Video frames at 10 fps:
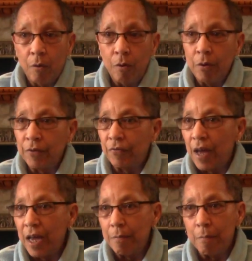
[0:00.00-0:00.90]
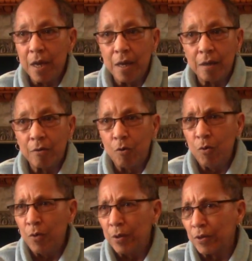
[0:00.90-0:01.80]
"Ooh, the fine man.
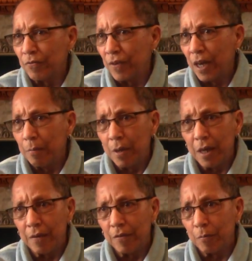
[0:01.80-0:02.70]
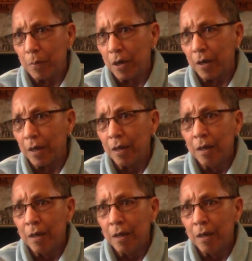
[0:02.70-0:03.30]
Ooh, there was a fine man at this party.